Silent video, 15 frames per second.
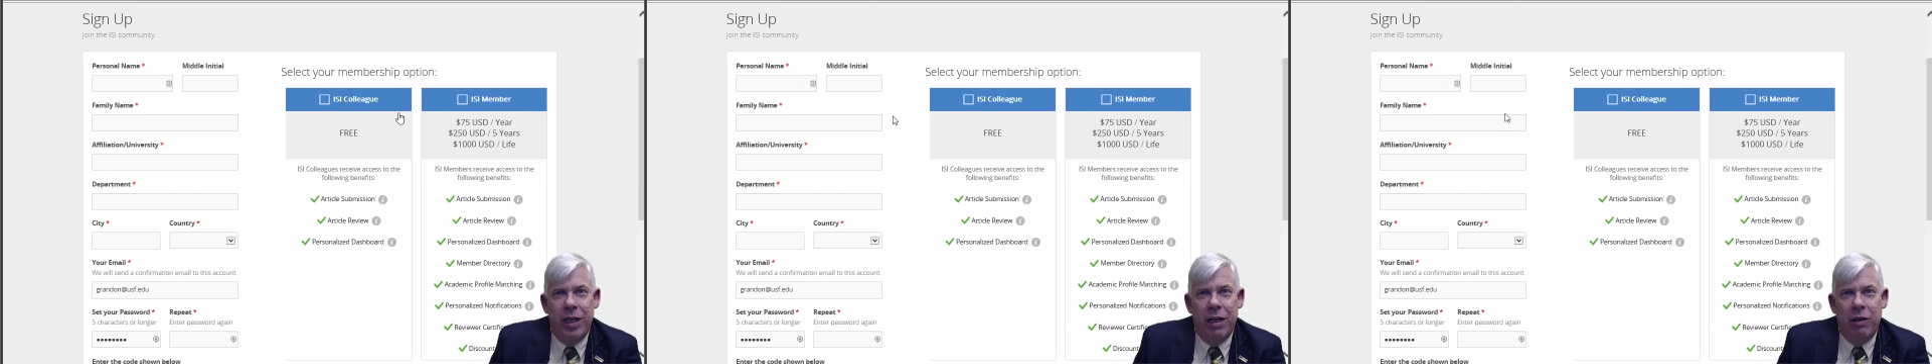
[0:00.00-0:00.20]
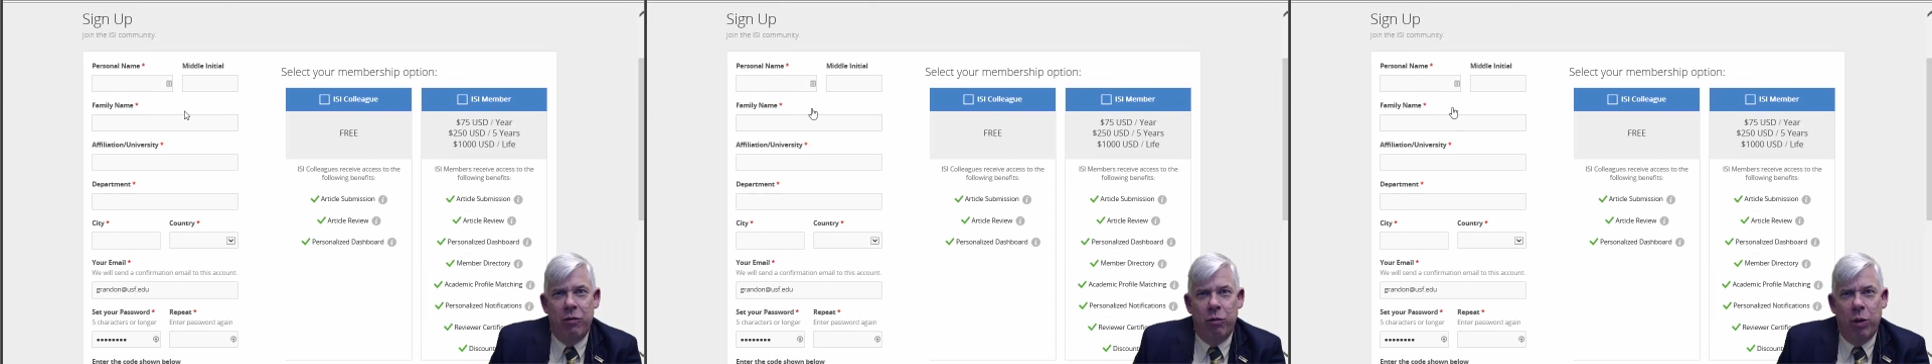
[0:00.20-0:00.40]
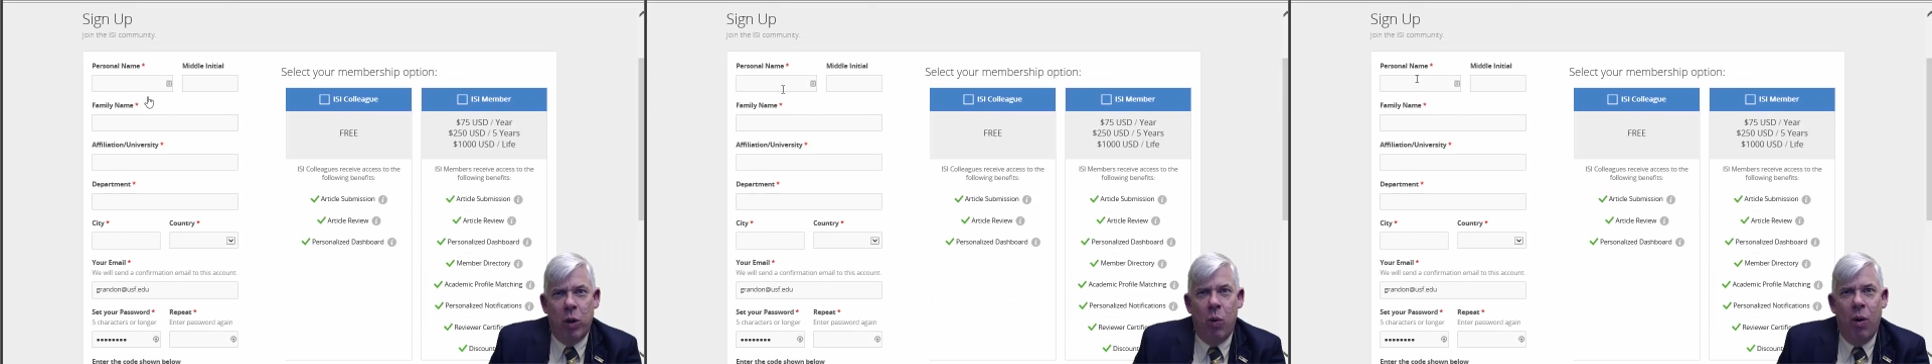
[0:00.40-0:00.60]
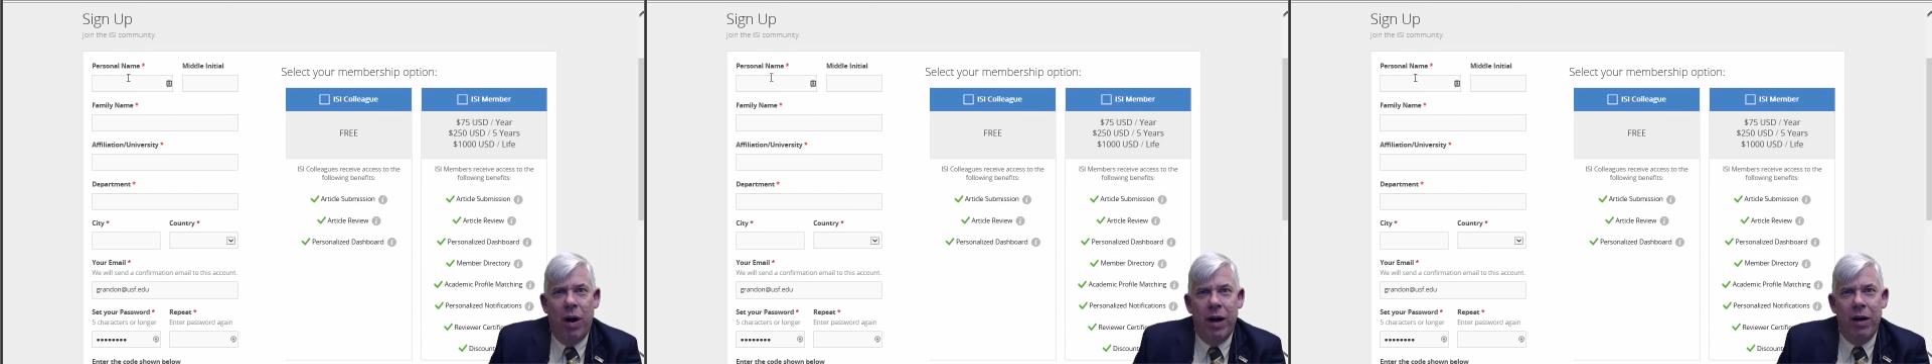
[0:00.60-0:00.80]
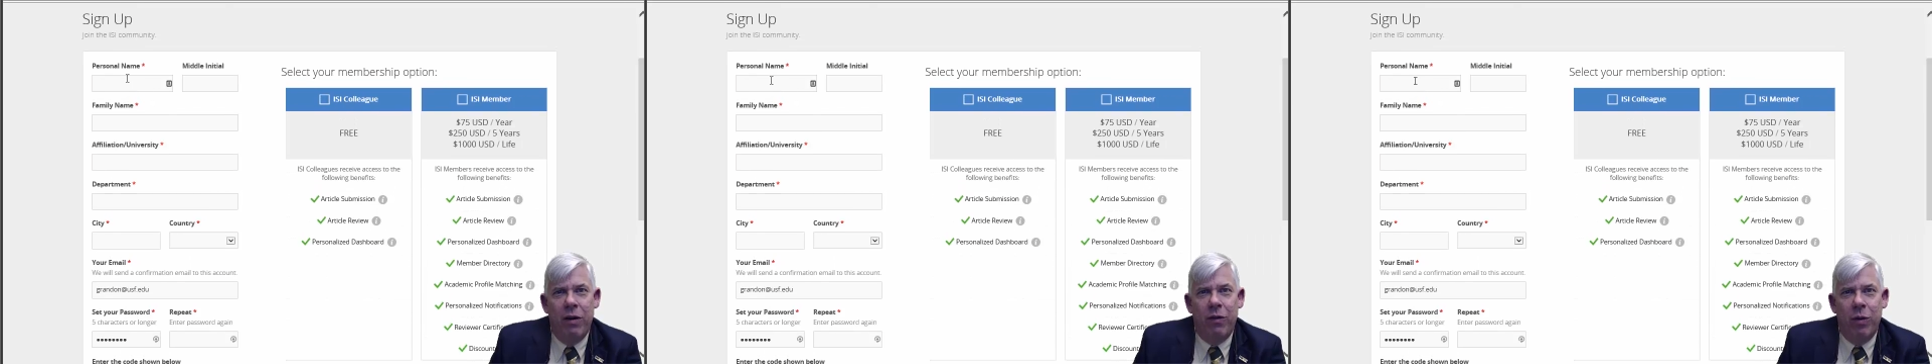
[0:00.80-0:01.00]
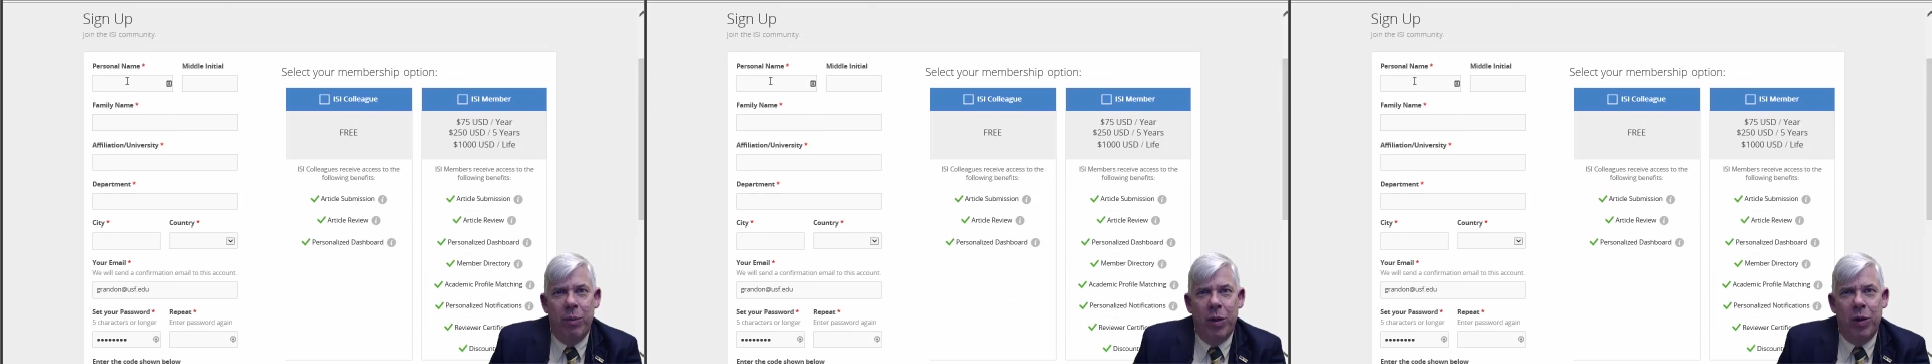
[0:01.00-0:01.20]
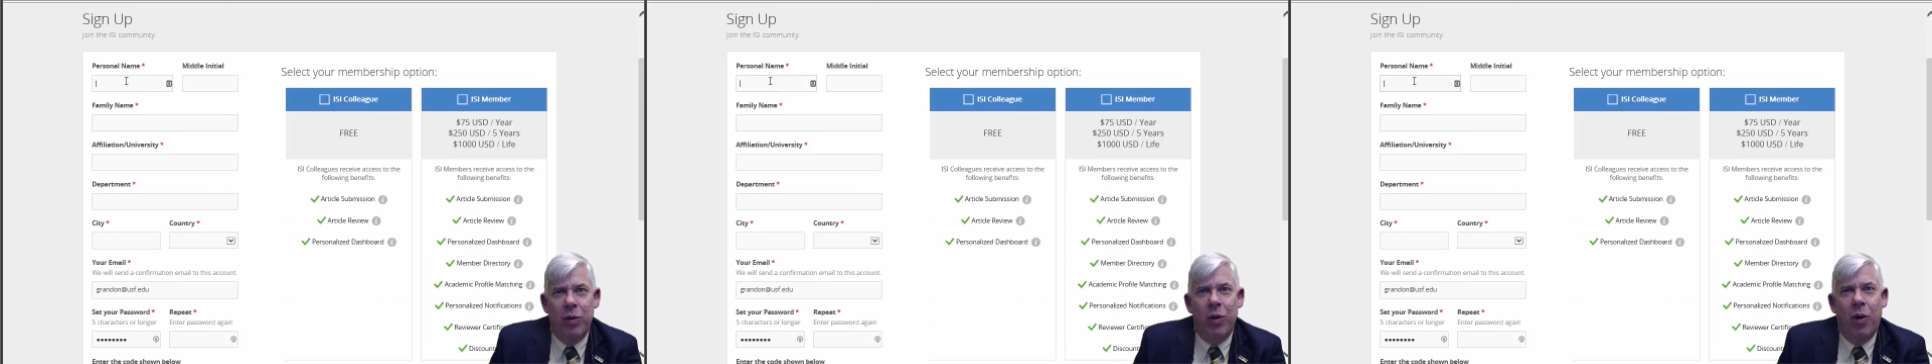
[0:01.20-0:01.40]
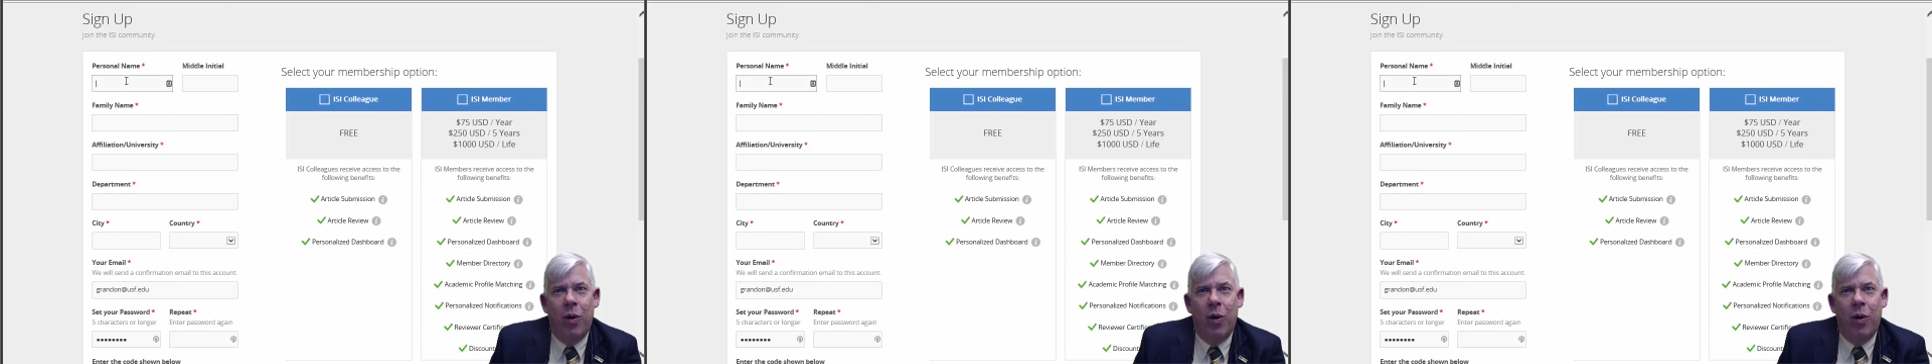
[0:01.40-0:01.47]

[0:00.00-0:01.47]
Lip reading: that is required for both